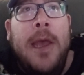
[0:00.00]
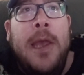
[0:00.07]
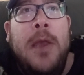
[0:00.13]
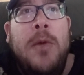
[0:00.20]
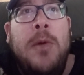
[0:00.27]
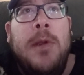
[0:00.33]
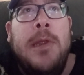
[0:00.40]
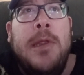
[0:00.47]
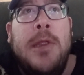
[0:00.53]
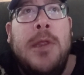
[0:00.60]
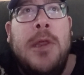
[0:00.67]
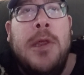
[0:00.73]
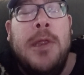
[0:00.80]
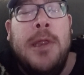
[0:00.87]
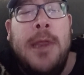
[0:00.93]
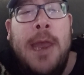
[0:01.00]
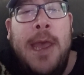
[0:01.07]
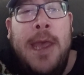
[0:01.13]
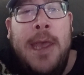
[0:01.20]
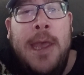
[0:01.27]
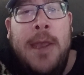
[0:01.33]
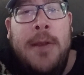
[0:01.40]
He was just
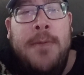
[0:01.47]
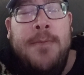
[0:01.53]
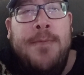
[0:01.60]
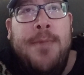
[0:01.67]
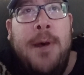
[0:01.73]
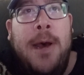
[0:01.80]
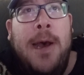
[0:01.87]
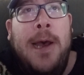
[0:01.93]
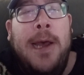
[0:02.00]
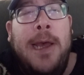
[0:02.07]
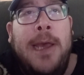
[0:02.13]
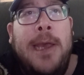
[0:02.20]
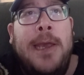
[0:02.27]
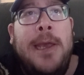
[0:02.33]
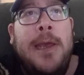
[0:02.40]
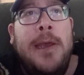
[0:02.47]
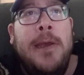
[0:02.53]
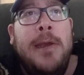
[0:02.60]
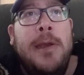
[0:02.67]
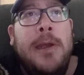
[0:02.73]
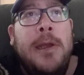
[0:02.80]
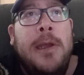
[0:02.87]
taken by
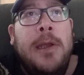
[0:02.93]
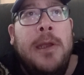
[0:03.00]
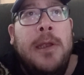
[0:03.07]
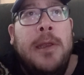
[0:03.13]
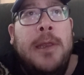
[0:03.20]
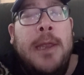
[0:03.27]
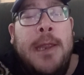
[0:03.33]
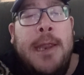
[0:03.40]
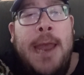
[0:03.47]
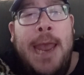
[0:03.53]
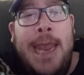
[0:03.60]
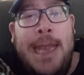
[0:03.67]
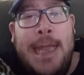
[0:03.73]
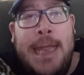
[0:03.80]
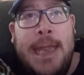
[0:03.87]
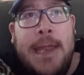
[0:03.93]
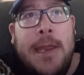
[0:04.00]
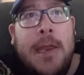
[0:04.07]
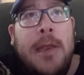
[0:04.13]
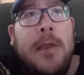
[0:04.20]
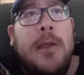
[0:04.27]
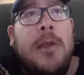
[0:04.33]
the Saints.